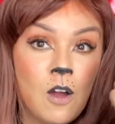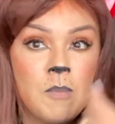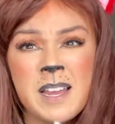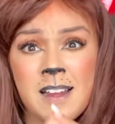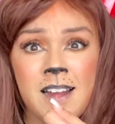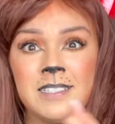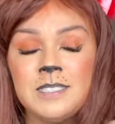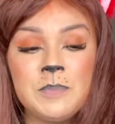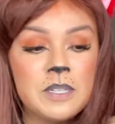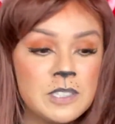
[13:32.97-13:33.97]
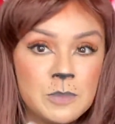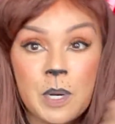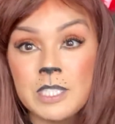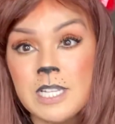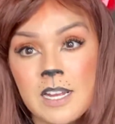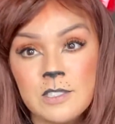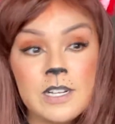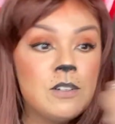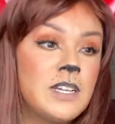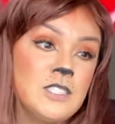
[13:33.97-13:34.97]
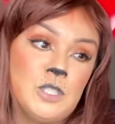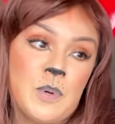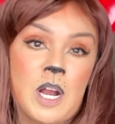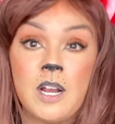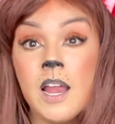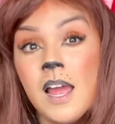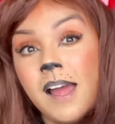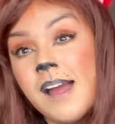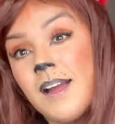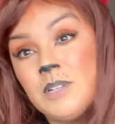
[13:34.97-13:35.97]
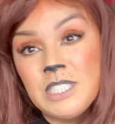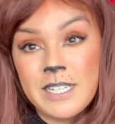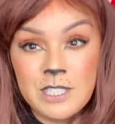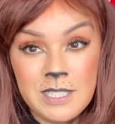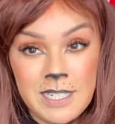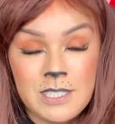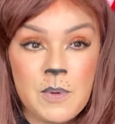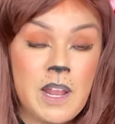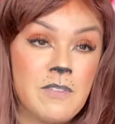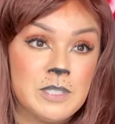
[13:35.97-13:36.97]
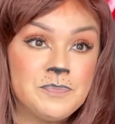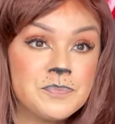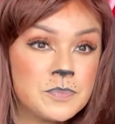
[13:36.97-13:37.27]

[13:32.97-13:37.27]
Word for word: oh my God, this, this part sucks or I don't like this part or I wish I could do this or whatever.